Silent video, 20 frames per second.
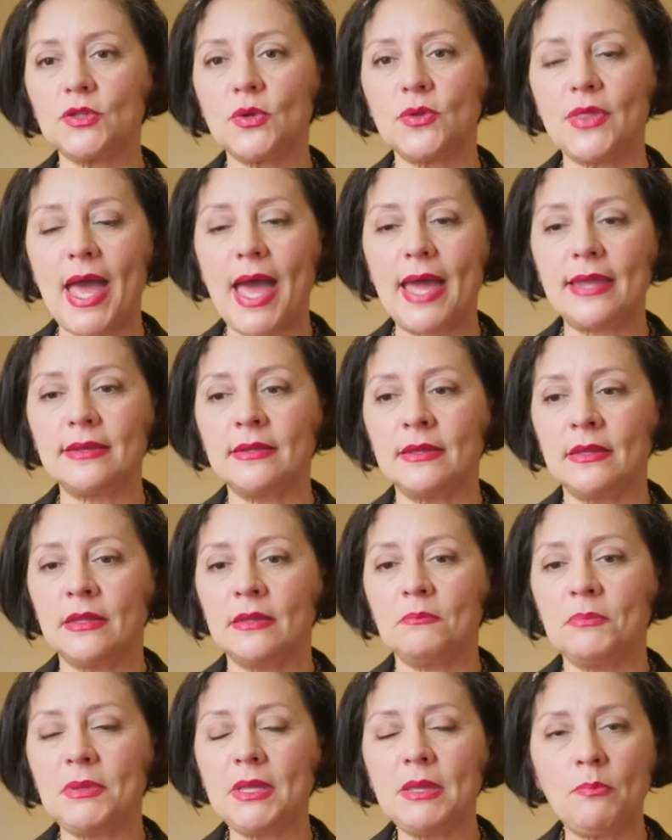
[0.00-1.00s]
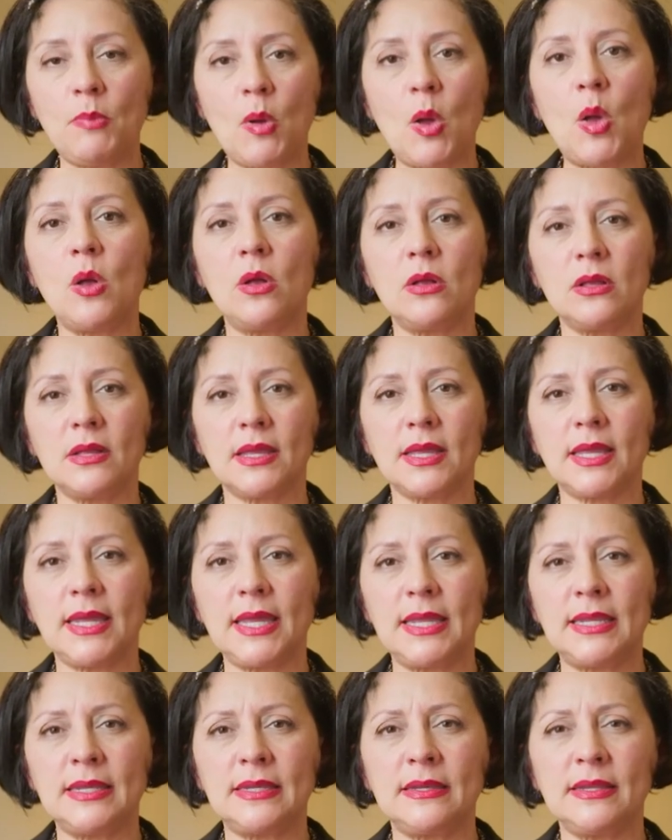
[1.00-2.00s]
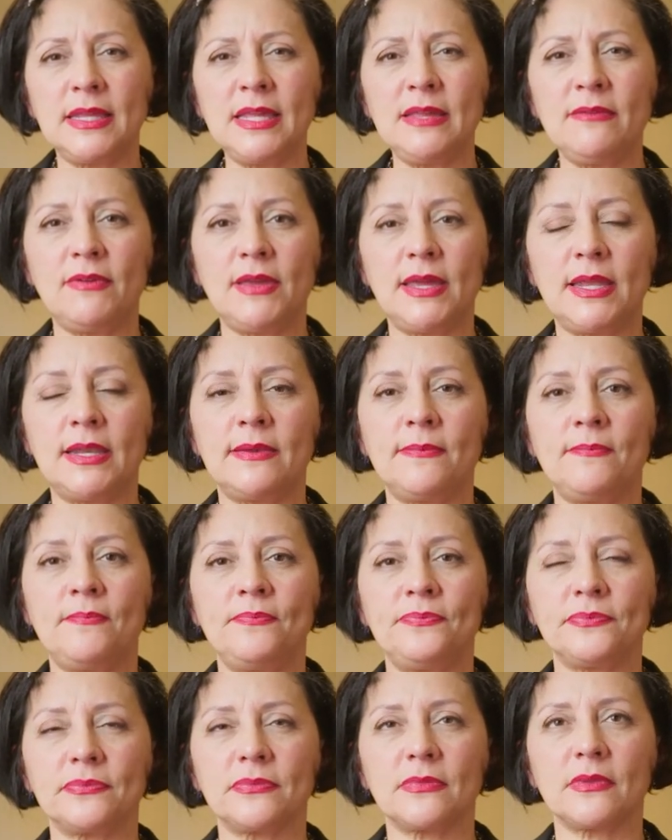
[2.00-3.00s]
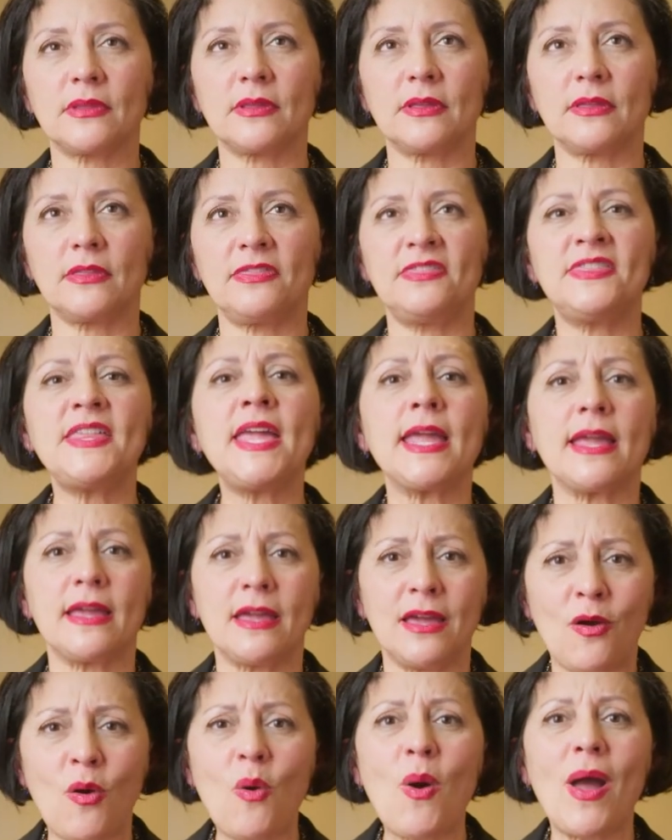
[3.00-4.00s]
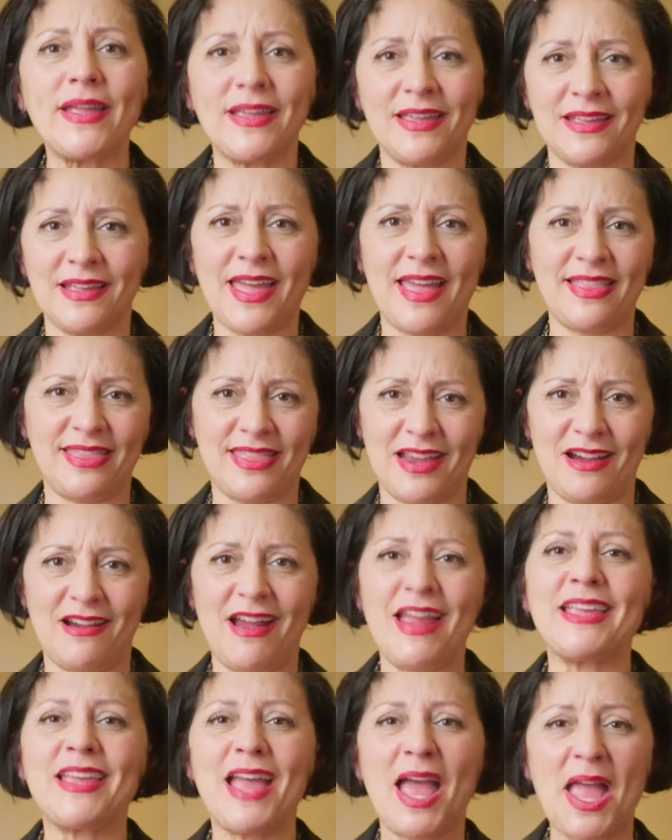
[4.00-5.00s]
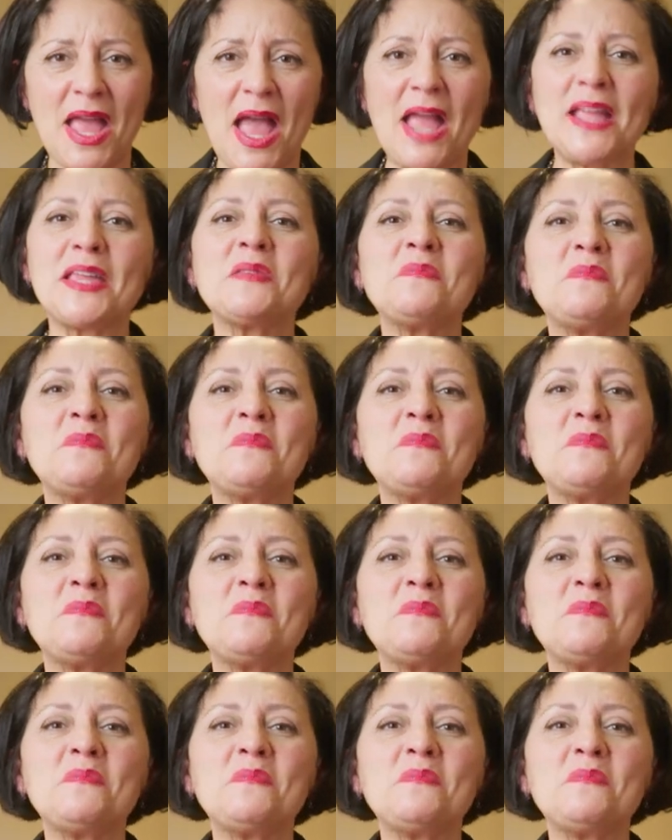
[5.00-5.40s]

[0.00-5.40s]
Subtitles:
so that people can even think, oh, I can get there. I